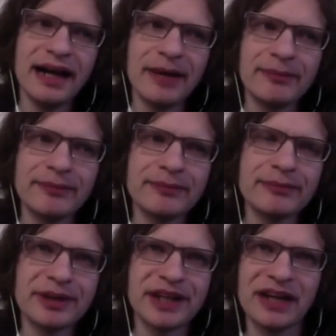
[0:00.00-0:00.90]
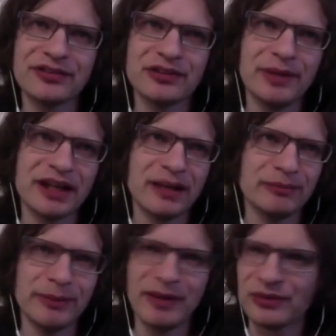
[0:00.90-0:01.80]
But after
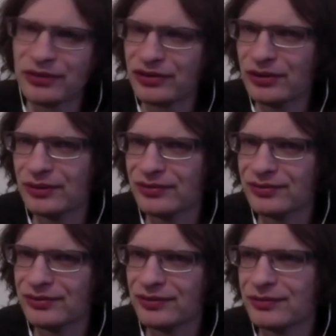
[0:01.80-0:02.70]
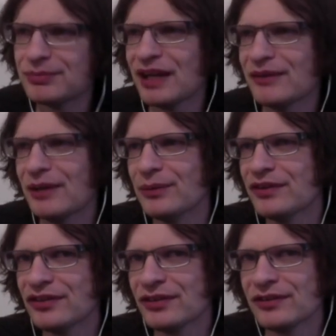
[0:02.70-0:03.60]
a month or two of playing around
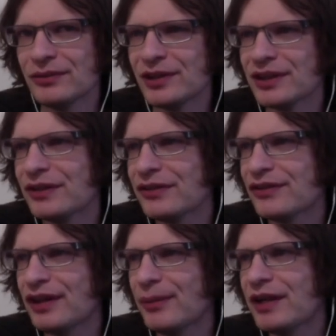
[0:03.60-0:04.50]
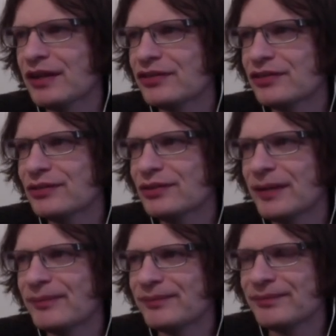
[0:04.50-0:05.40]
with this on one console, I managed
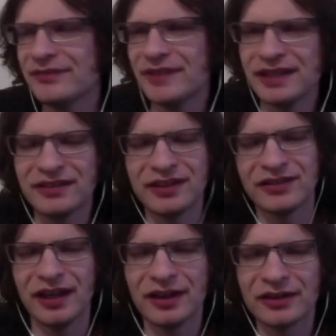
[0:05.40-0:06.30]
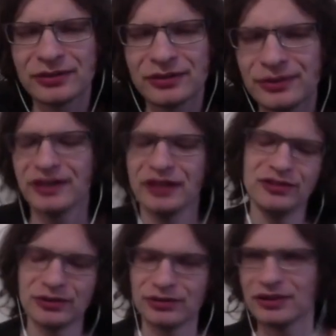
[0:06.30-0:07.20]
to get a test harness to work that
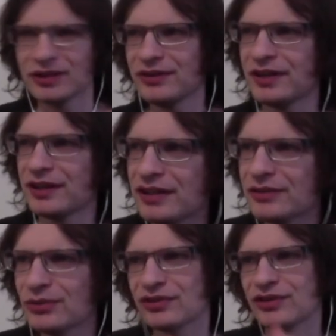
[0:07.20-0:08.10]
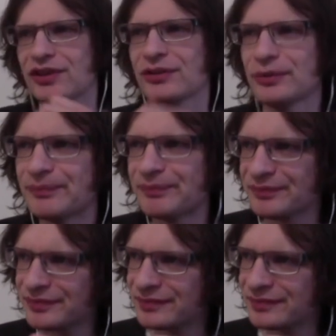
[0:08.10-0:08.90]
actually controlled everything I need, which is kind of cool.